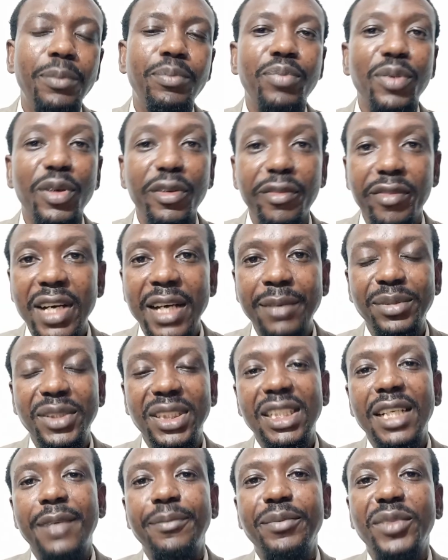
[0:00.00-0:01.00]

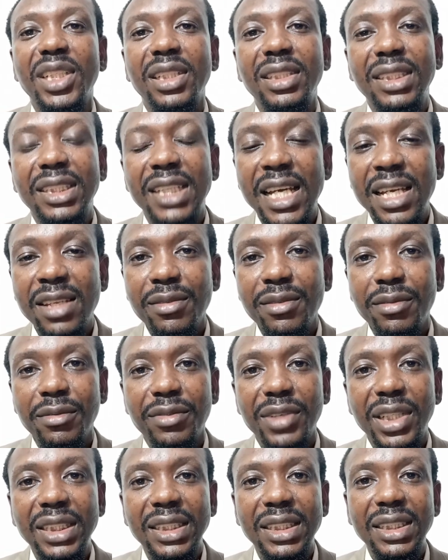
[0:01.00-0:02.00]
Proverbs chapter 10
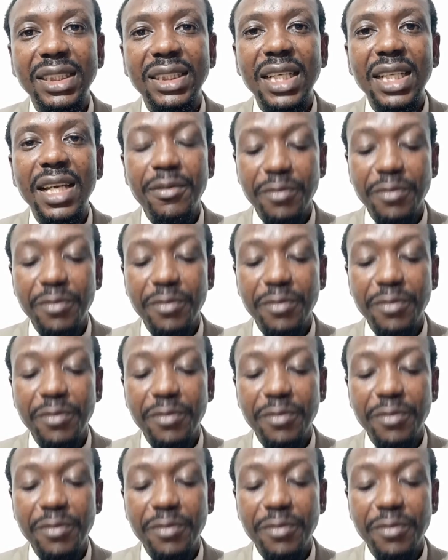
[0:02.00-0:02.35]
verse